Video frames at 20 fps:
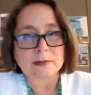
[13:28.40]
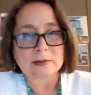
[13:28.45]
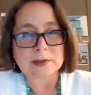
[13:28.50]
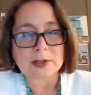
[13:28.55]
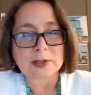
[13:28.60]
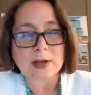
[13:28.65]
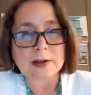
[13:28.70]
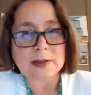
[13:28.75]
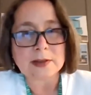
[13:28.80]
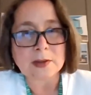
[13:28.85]

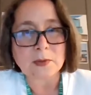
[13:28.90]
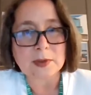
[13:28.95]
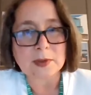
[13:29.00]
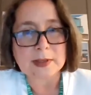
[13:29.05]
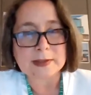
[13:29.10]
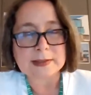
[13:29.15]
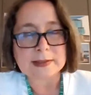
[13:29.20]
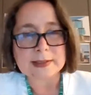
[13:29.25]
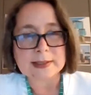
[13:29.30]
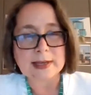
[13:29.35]
Jonathan, with
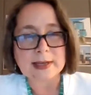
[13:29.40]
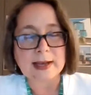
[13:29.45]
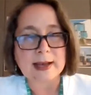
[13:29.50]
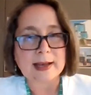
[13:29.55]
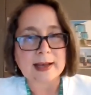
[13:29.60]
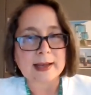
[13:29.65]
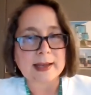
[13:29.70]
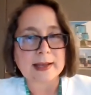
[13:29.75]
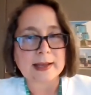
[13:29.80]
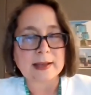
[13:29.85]
these
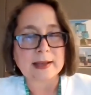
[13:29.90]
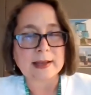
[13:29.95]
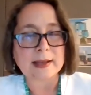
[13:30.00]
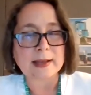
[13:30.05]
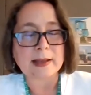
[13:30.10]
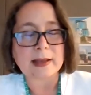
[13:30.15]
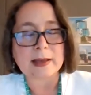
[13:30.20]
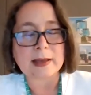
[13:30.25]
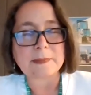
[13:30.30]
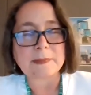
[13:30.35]

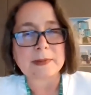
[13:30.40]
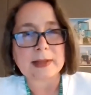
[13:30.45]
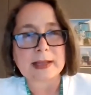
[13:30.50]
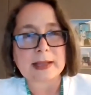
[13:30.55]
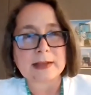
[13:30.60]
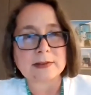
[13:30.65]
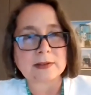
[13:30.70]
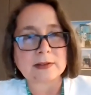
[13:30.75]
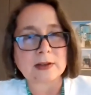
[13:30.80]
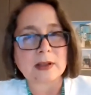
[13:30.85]
Thai
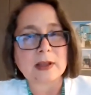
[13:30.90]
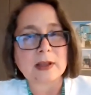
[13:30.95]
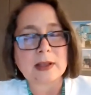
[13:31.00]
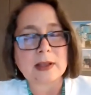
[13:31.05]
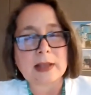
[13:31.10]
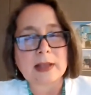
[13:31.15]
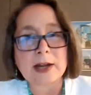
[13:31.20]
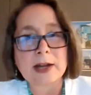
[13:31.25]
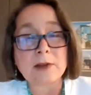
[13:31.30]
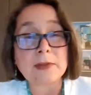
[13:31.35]
eggplants,
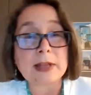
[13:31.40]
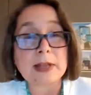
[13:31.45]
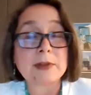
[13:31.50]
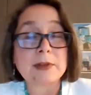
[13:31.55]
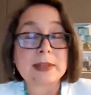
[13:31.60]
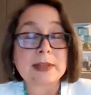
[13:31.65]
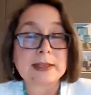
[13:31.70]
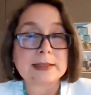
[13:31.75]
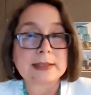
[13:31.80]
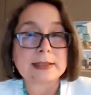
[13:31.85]
I know like
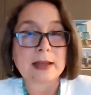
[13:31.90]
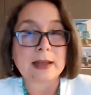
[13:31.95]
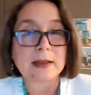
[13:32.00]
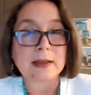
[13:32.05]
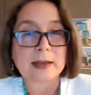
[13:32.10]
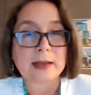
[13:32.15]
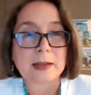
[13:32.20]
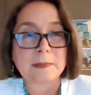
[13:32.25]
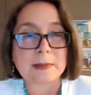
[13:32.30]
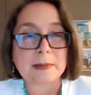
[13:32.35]
with the
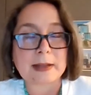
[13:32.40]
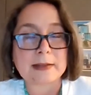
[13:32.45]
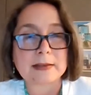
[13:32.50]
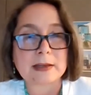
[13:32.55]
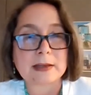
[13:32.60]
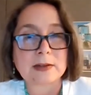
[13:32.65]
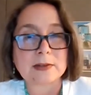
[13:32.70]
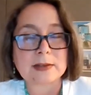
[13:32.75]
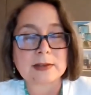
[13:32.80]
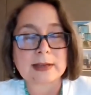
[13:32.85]
Italian eggplants, I
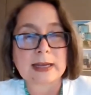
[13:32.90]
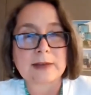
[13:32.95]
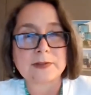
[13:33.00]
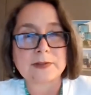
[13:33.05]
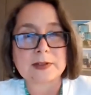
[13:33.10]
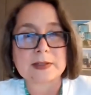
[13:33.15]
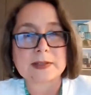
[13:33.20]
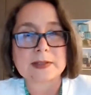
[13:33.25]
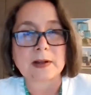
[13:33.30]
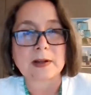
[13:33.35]
usually have
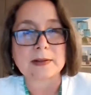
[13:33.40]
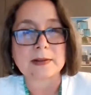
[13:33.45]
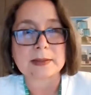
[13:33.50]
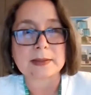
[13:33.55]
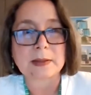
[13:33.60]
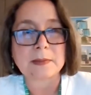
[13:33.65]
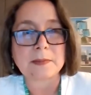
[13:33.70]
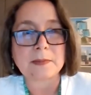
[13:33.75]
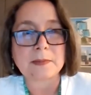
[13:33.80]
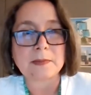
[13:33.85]
to salt
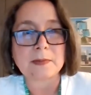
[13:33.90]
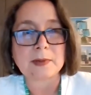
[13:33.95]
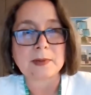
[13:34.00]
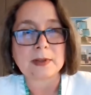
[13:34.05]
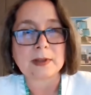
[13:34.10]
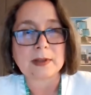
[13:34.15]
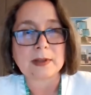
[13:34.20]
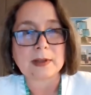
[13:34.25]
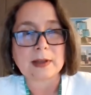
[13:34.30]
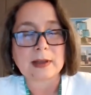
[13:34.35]
them
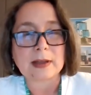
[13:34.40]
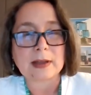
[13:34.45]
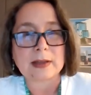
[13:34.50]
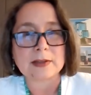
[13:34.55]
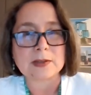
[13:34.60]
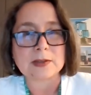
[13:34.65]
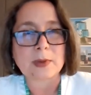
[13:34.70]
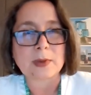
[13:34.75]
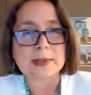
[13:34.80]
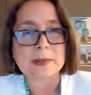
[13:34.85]
and
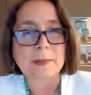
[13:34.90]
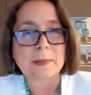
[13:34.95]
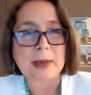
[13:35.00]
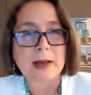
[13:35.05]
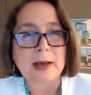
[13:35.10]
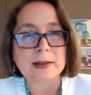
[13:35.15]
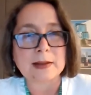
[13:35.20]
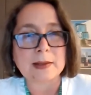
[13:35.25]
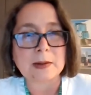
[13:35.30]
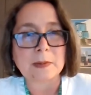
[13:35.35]
sweat them
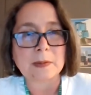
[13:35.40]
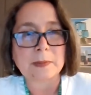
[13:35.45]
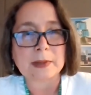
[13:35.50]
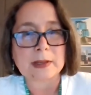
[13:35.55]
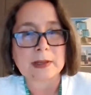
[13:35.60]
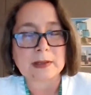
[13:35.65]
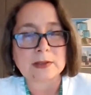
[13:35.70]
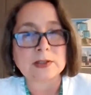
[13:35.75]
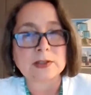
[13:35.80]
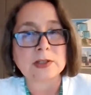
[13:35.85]
out a little
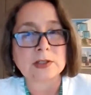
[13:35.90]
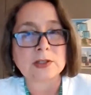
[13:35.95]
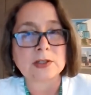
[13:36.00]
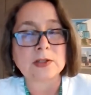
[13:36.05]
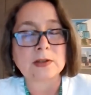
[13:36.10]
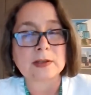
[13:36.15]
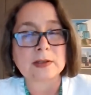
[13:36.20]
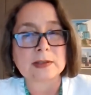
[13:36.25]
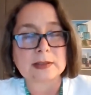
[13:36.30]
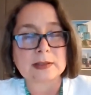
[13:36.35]
bit. Did you
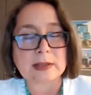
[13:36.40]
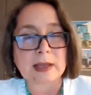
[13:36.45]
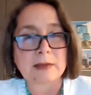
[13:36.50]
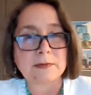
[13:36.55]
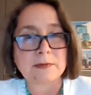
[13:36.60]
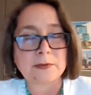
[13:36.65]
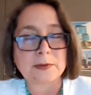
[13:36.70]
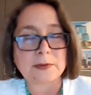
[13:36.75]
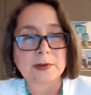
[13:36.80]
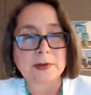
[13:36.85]
do the
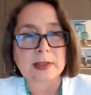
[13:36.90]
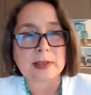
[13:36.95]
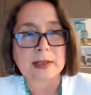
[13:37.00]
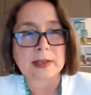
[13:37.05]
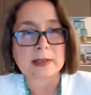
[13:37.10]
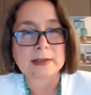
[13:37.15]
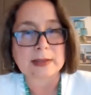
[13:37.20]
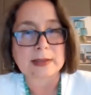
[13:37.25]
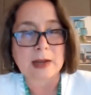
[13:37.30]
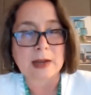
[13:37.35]
same for
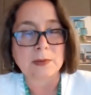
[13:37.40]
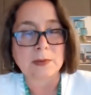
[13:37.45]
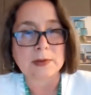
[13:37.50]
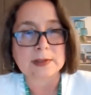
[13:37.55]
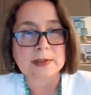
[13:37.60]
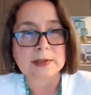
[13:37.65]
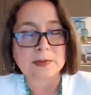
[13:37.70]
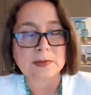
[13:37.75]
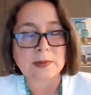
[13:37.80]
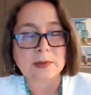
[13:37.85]
the Thai
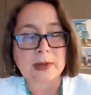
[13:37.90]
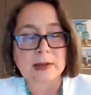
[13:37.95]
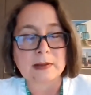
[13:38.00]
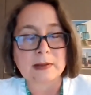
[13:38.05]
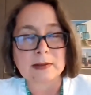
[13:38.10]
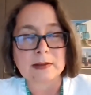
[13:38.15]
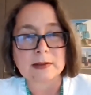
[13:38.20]
ones as well?